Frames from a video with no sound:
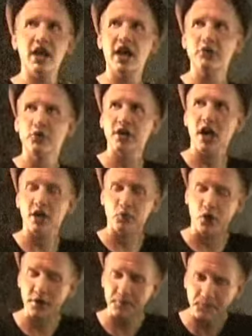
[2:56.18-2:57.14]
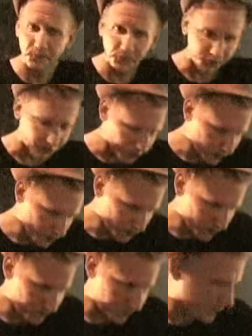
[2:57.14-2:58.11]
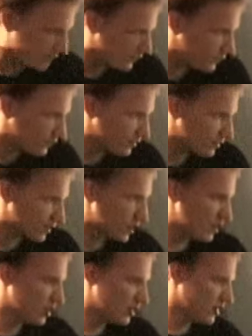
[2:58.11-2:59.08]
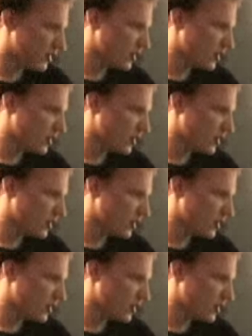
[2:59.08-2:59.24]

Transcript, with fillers: Anyone gotten what? Gotten sick, thrown up.